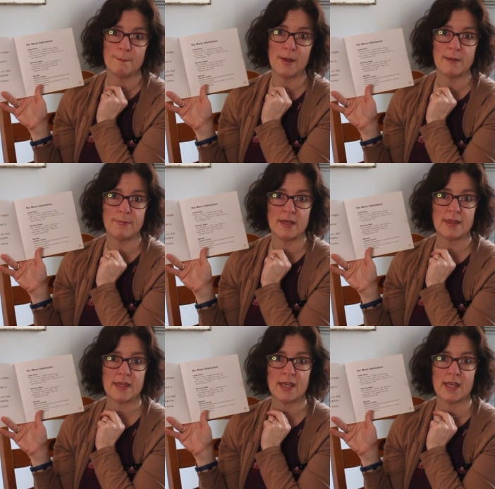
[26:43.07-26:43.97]
might be
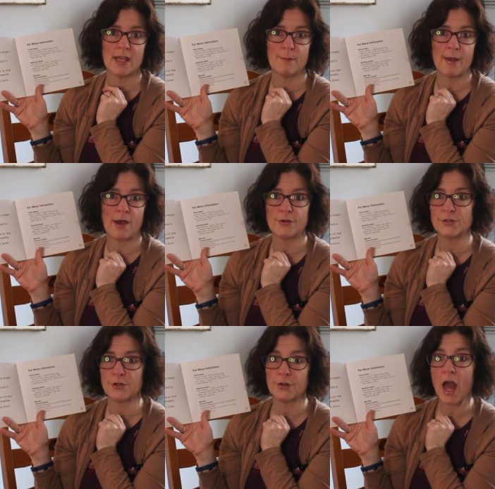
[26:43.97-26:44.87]
thinking about a
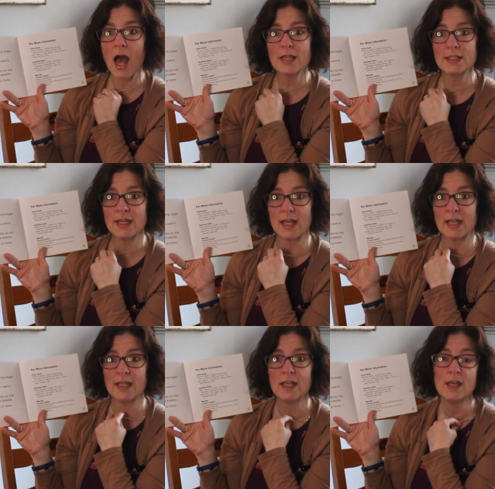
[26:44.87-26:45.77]
certain
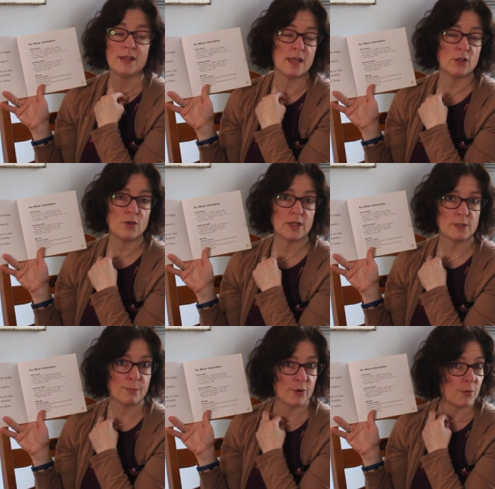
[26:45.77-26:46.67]
holiday that you get
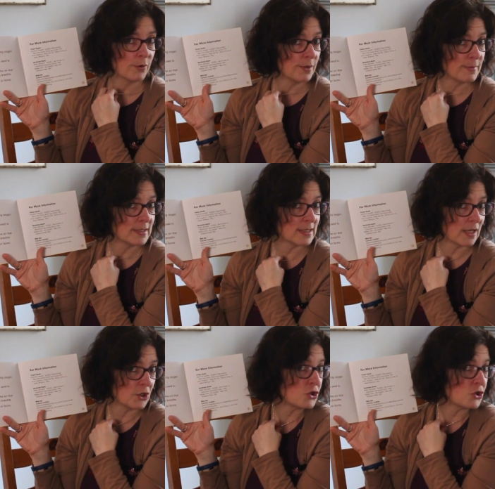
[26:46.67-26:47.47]
to put ornaments on a